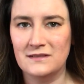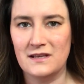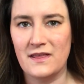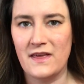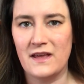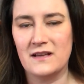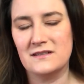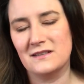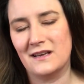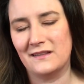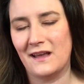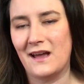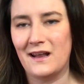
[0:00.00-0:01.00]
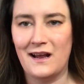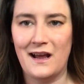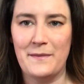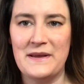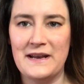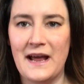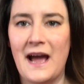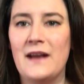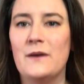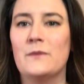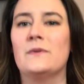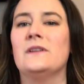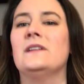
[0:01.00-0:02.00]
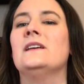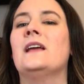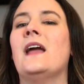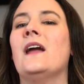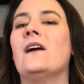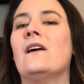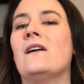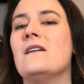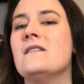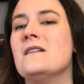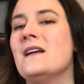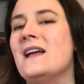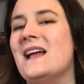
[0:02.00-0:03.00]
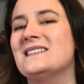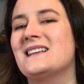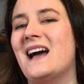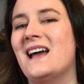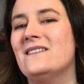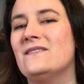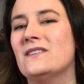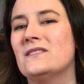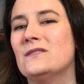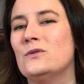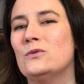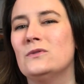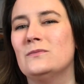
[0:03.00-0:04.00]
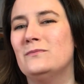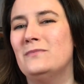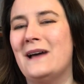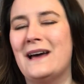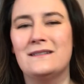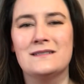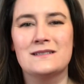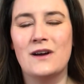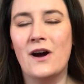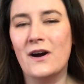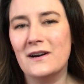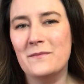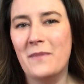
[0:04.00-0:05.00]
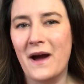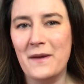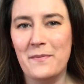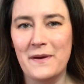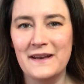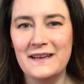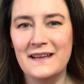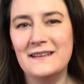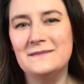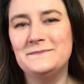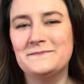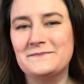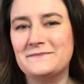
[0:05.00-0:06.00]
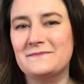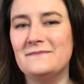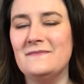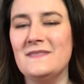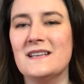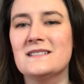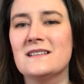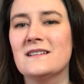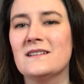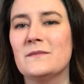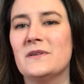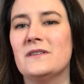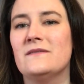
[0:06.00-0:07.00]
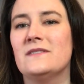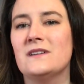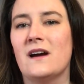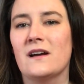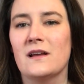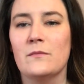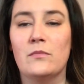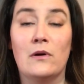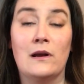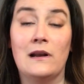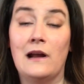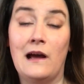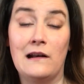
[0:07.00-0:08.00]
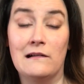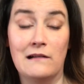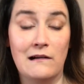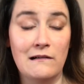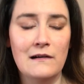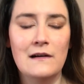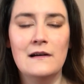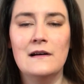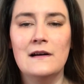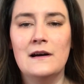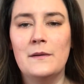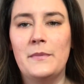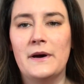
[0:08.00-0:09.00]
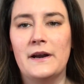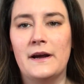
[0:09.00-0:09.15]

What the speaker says: things like that. I mean, I don't really care. It's kind of a cool battle scar in my opinion. It's a little bit of a talking point. I don't know. But